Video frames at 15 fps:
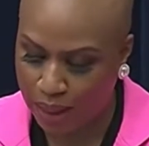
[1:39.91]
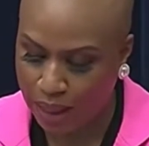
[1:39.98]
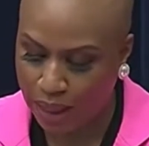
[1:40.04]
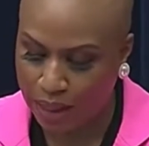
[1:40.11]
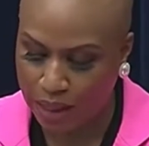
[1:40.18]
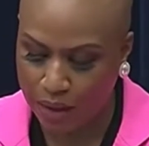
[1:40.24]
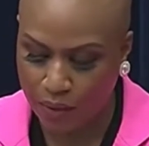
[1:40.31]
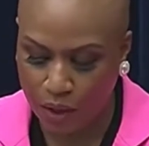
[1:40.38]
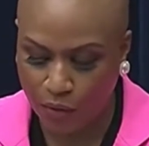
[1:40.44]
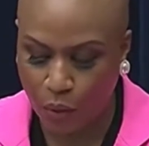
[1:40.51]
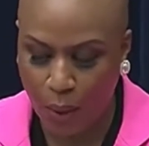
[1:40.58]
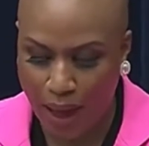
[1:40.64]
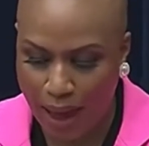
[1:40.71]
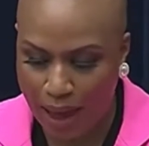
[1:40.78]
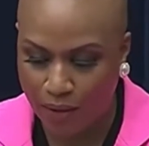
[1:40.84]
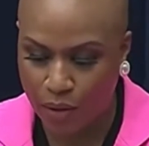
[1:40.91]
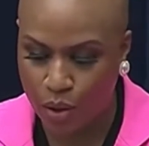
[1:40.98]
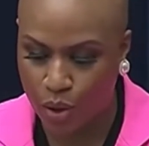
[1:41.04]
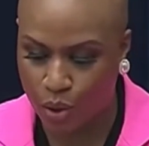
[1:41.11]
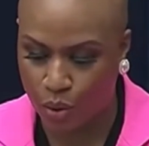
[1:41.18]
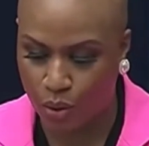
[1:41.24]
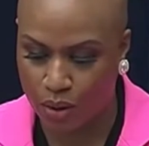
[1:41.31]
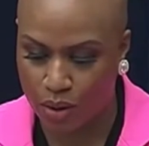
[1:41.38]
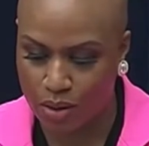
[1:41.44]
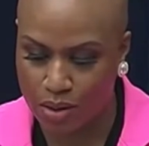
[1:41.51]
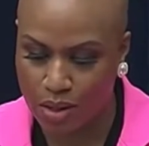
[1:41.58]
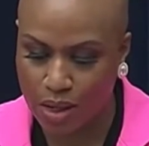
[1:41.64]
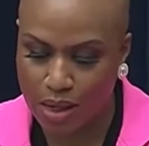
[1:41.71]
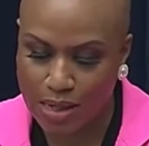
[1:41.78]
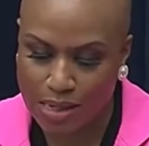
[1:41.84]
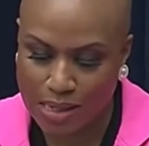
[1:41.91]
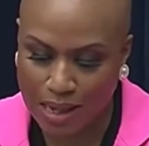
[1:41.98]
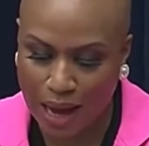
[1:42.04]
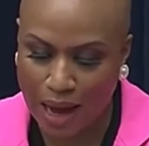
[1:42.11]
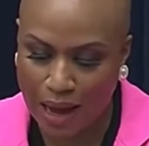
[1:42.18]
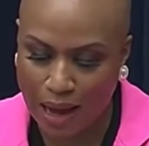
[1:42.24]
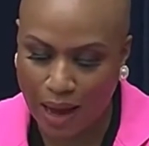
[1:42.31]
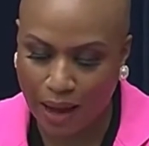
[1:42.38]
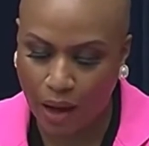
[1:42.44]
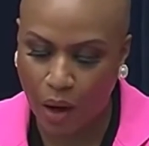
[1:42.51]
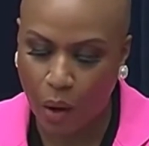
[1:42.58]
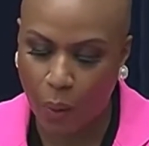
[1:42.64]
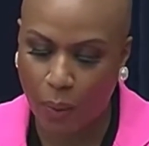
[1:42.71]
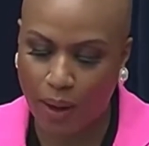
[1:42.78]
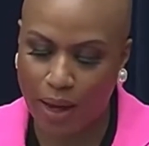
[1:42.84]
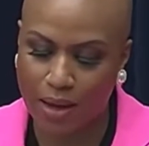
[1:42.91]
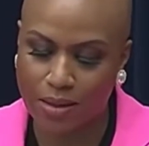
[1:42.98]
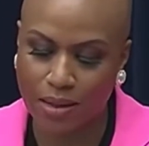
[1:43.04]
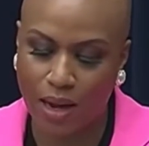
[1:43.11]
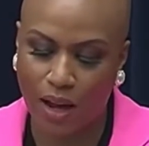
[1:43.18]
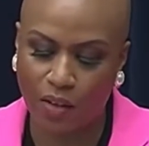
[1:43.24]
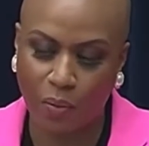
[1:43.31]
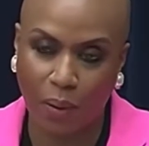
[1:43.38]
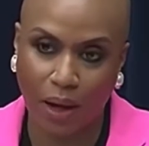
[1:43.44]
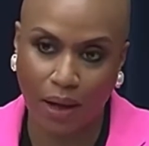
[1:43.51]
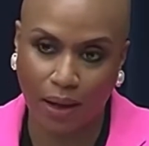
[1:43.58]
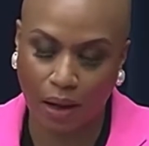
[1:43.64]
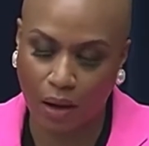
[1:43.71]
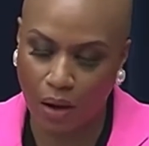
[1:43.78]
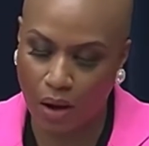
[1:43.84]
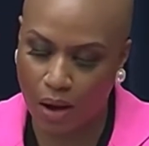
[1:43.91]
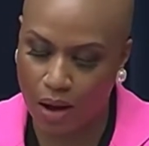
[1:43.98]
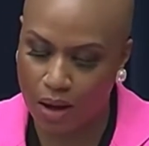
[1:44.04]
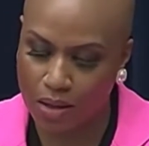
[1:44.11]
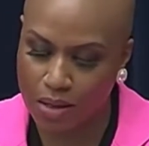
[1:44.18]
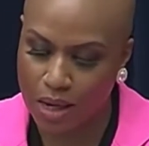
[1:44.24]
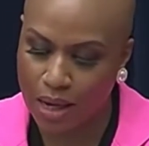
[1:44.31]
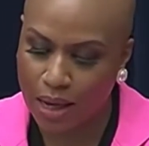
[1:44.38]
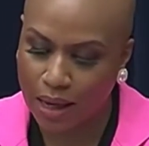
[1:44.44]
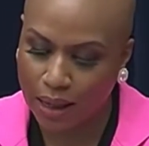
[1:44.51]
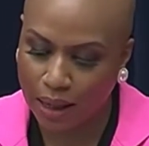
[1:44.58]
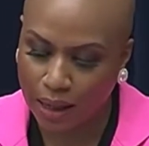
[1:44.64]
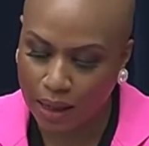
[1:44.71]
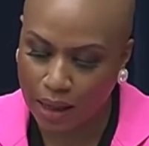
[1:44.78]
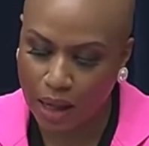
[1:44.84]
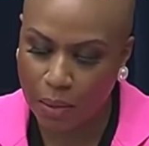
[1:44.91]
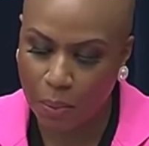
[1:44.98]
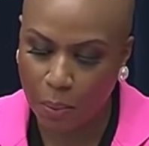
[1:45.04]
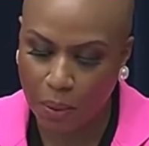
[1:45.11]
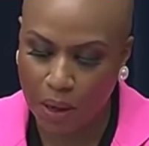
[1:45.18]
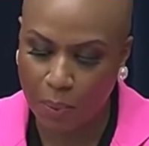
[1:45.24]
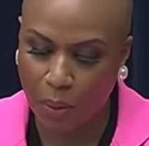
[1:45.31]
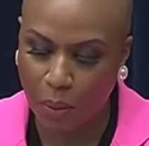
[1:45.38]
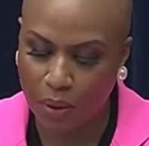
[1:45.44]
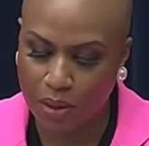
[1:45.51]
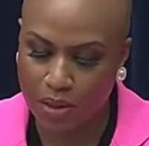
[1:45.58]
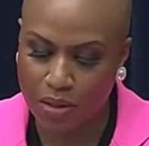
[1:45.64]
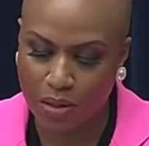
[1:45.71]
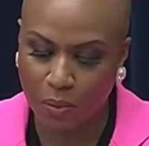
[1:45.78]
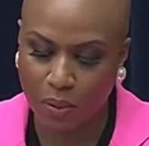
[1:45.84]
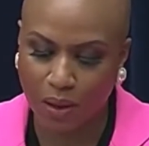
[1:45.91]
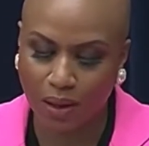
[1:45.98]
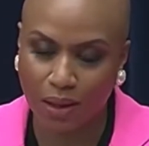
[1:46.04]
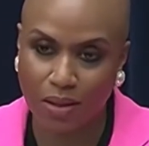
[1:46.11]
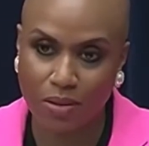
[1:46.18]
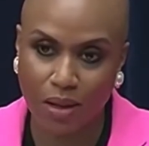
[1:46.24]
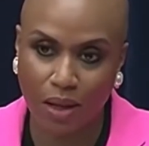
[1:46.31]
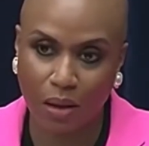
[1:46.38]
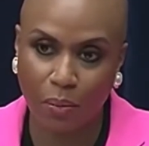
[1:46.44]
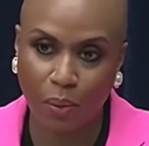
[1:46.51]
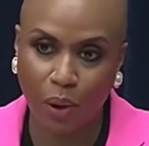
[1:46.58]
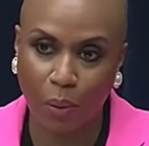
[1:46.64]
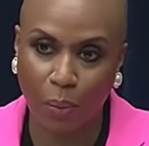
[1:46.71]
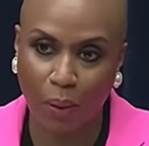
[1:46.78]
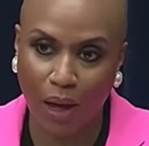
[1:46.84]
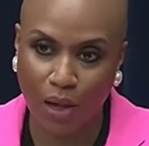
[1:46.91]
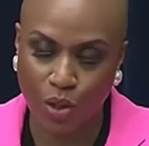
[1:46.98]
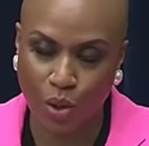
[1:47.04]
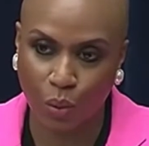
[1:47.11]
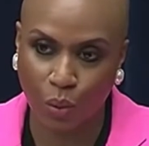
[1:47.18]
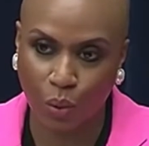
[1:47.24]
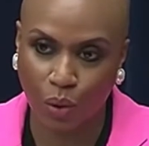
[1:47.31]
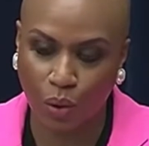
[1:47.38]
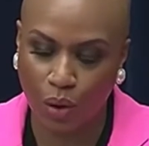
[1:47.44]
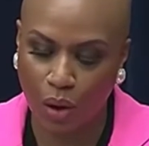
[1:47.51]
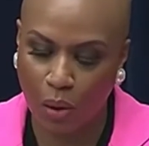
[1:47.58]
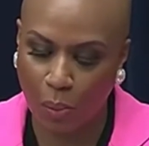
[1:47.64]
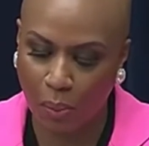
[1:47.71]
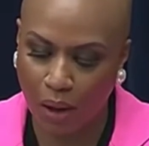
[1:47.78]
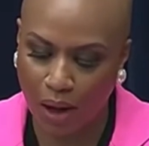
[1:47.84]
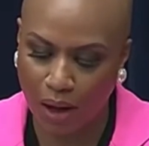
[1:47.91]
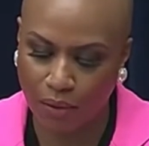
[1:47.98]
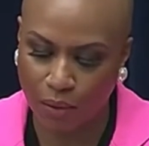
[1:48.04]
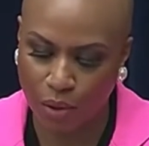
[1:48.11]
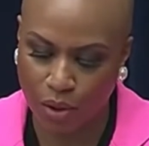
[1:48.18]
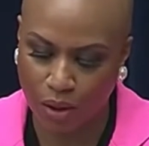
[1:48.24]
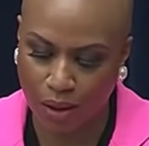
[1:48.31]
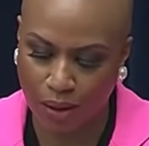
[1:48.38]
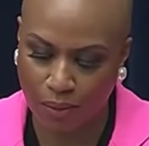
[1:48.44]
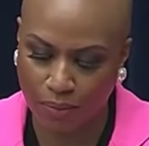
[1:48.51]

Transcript: And even if you have insurance, sky-high copays and out-of-pocket costs can keep people with disabilities in perpetual poverty.